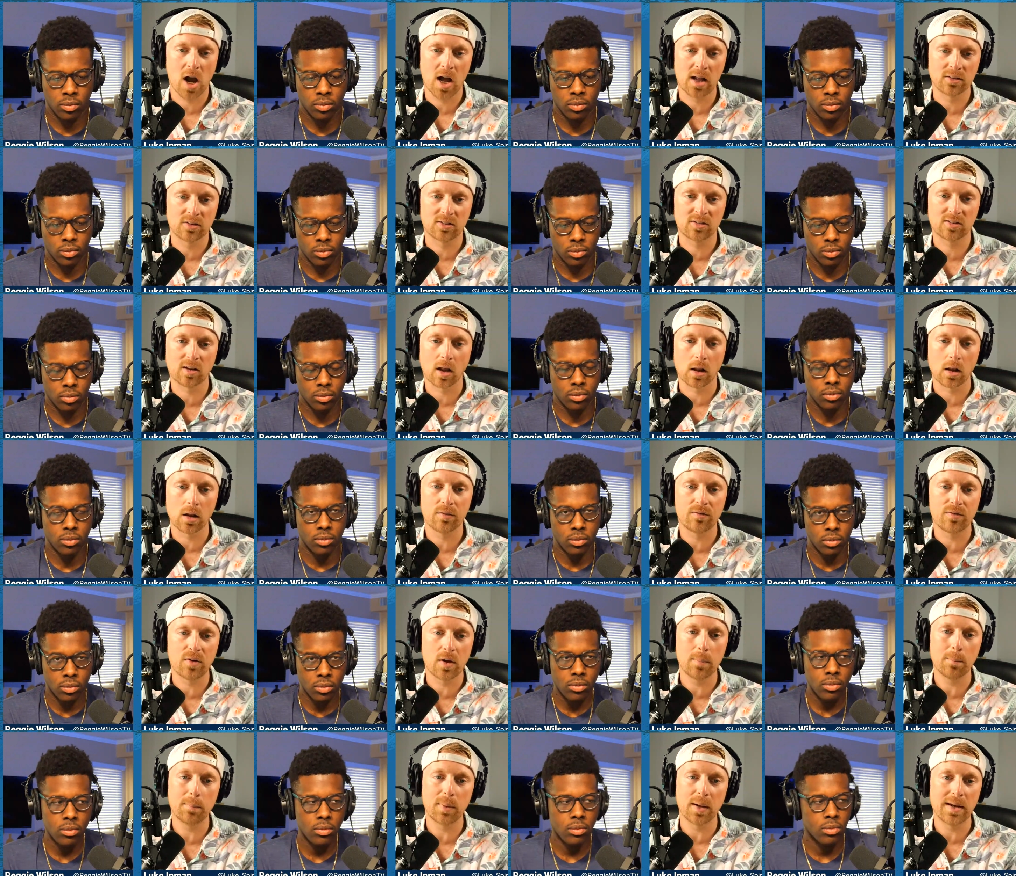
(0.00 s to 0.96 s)
Speaker 1: Sullivan.
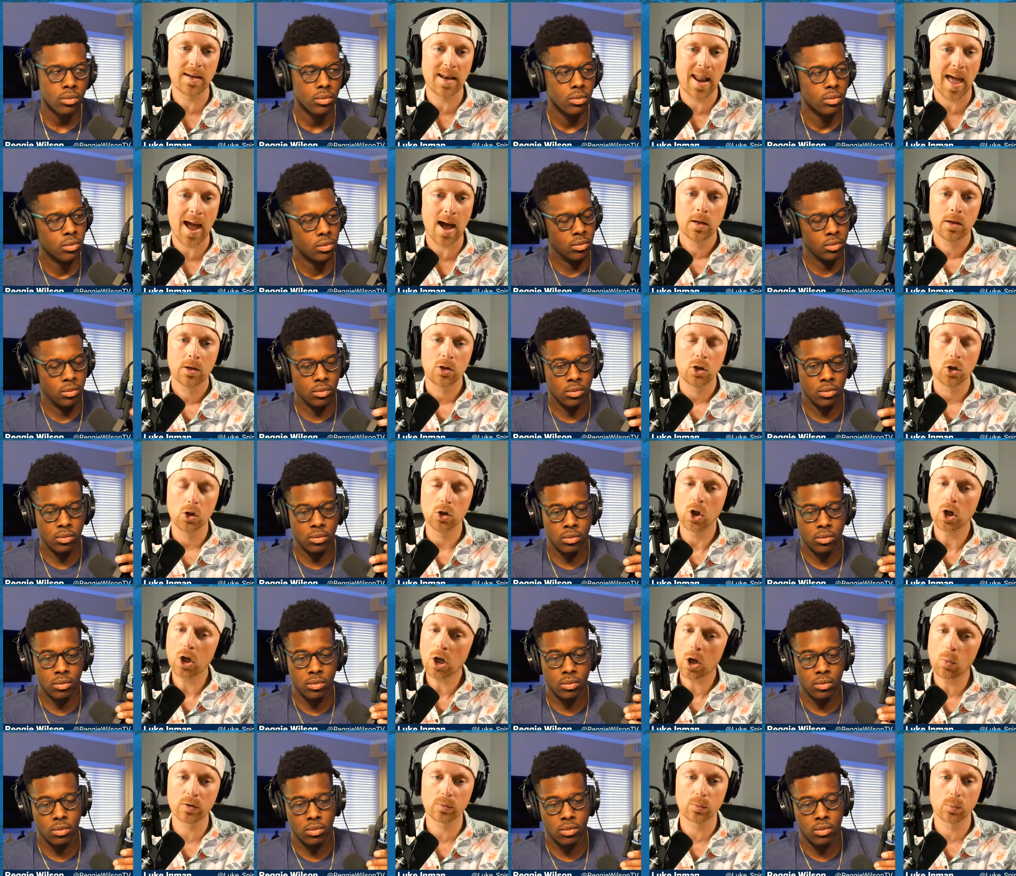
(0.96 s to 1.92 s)
But now you look at
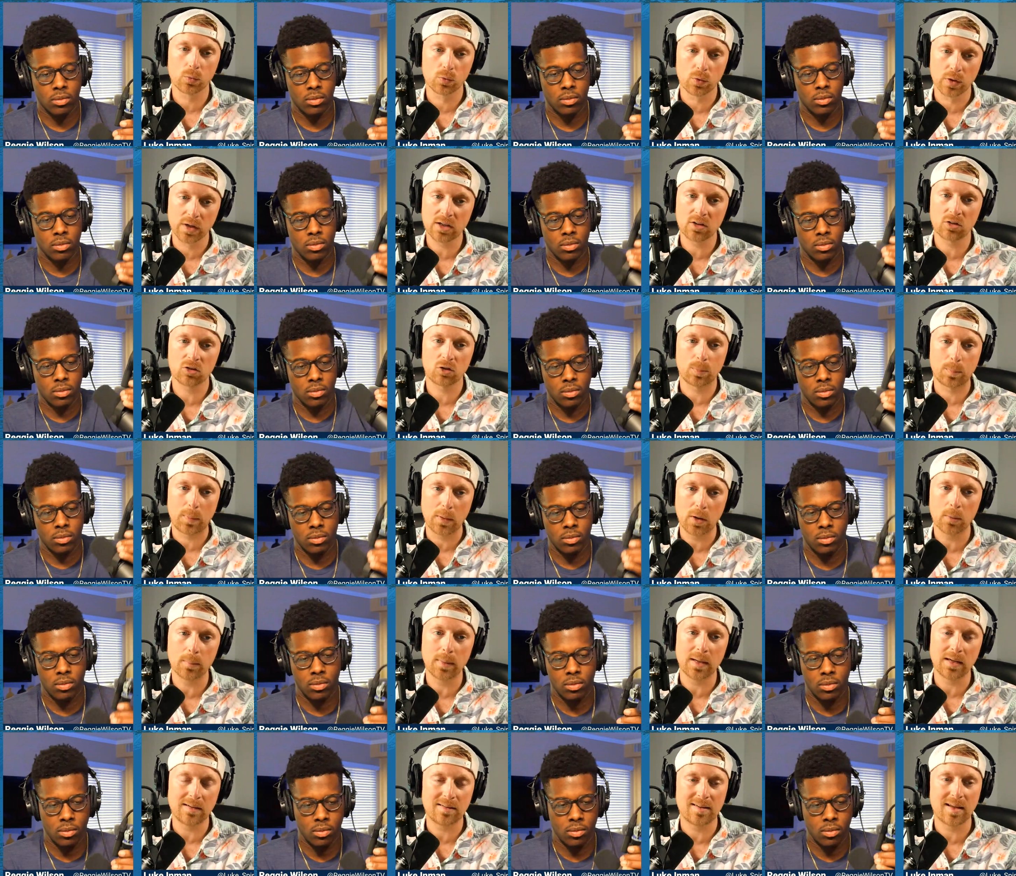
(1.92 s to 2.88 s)
what Rick
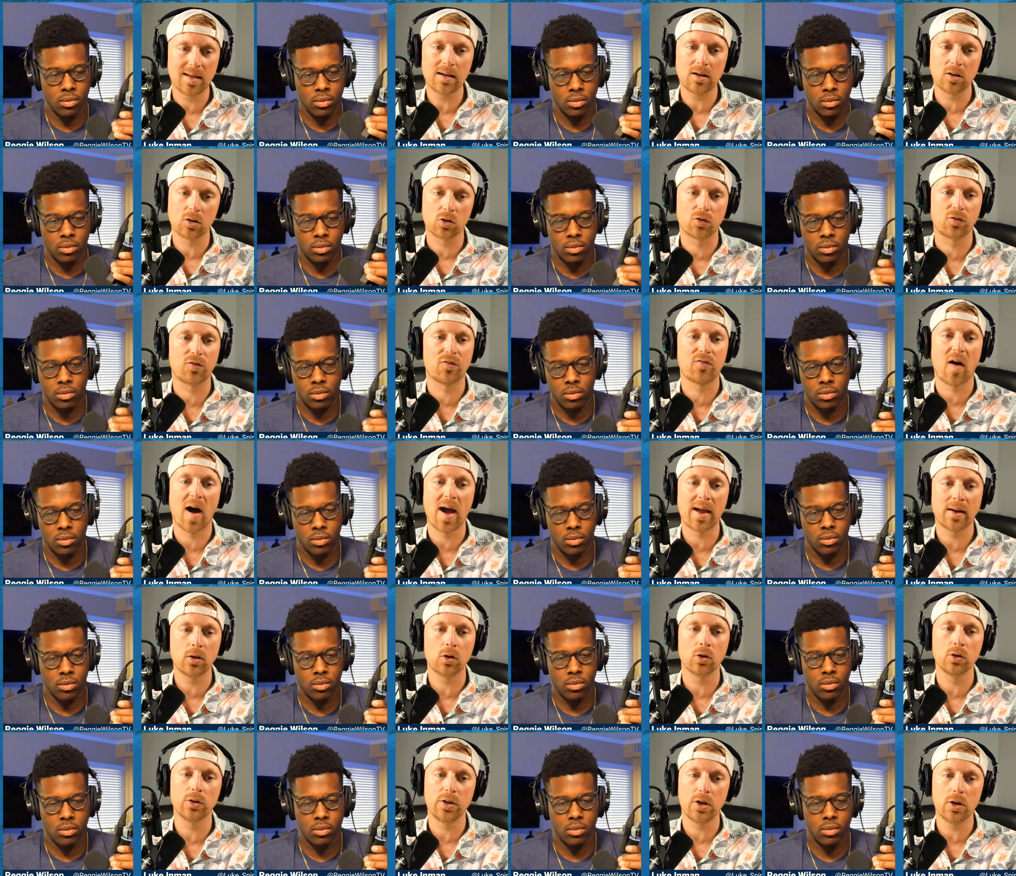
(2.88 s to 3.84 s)
Spielman did his final
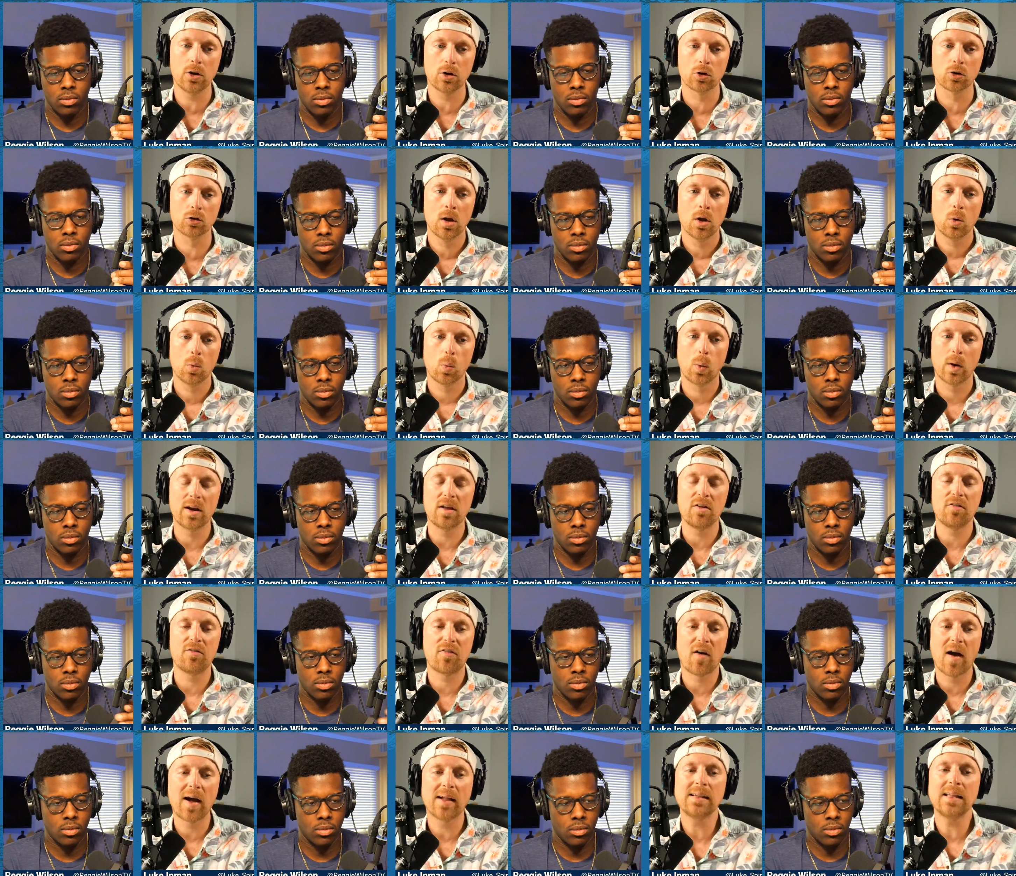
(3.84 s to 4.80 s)
years when he
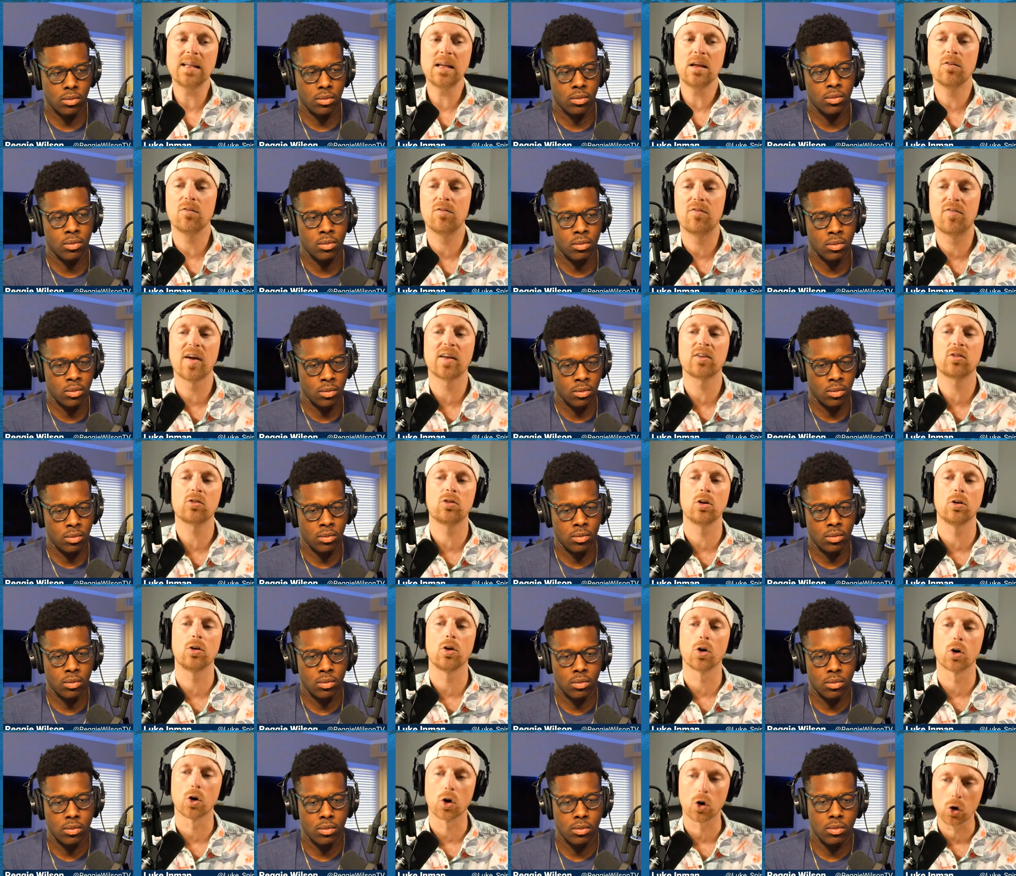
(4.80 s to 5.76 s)
finally invested
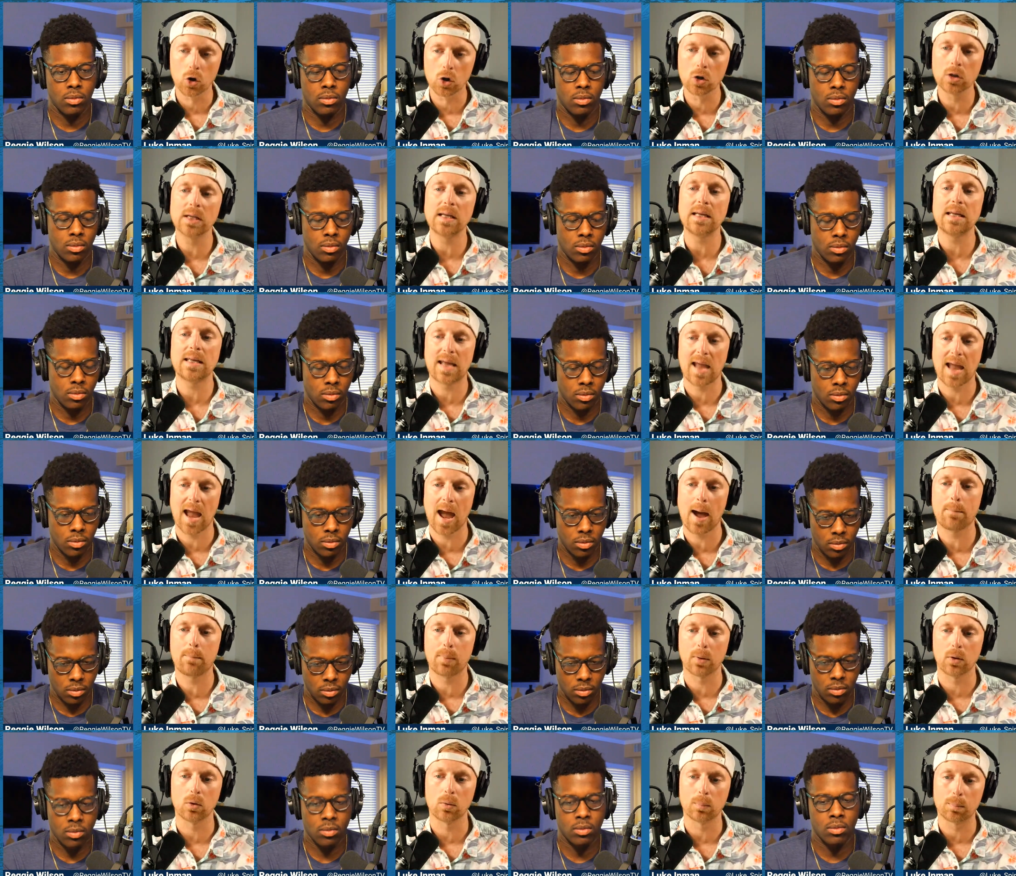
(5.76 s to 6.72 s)
early
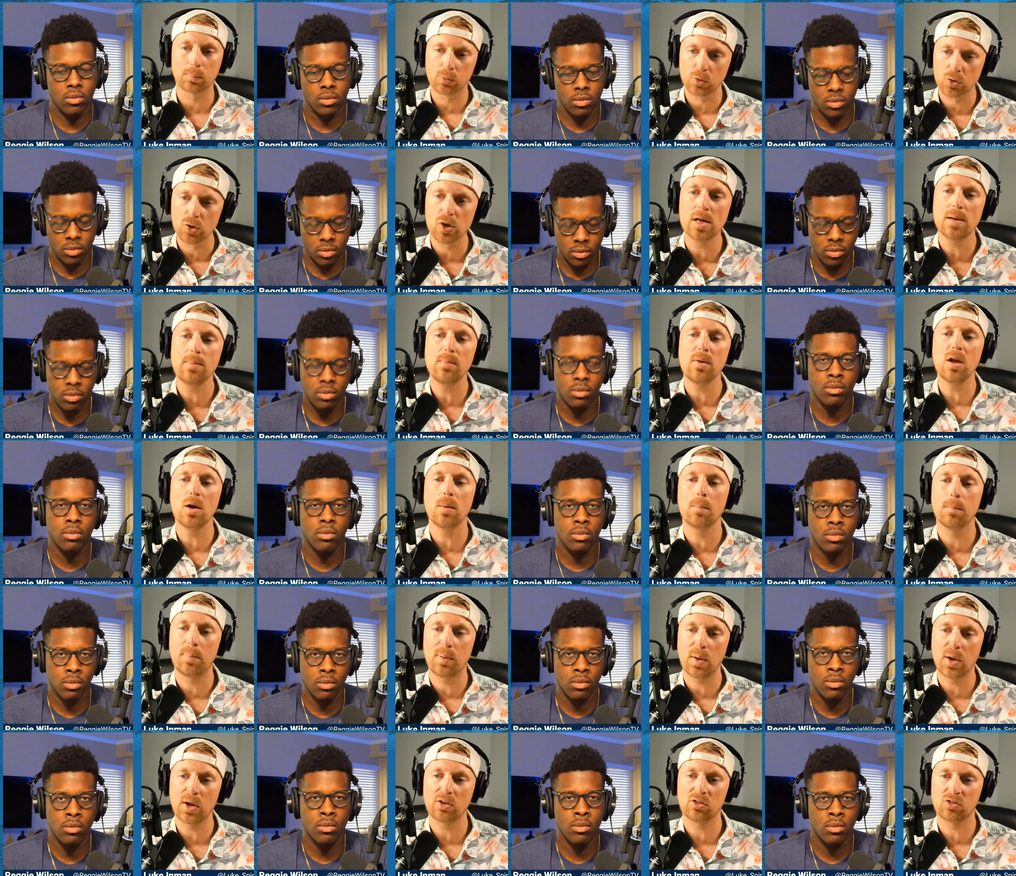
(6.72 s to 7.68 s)
capital, premium
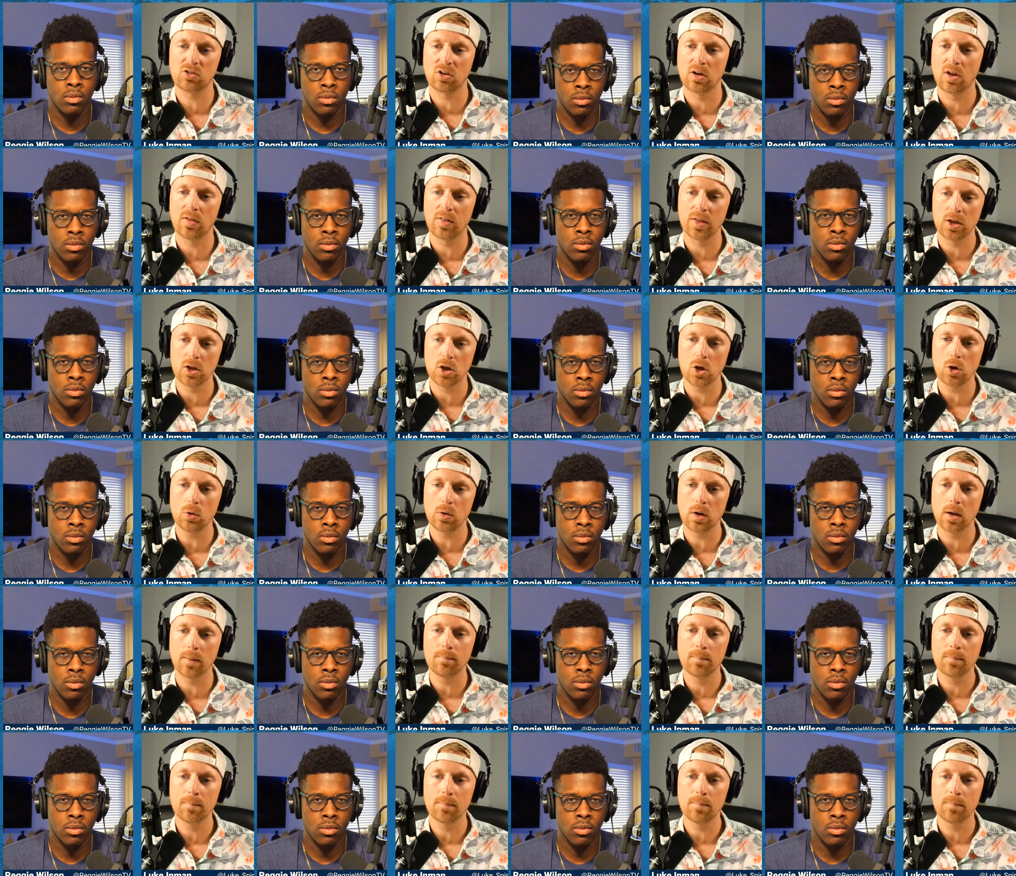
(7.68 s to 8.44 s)
picks into the unit.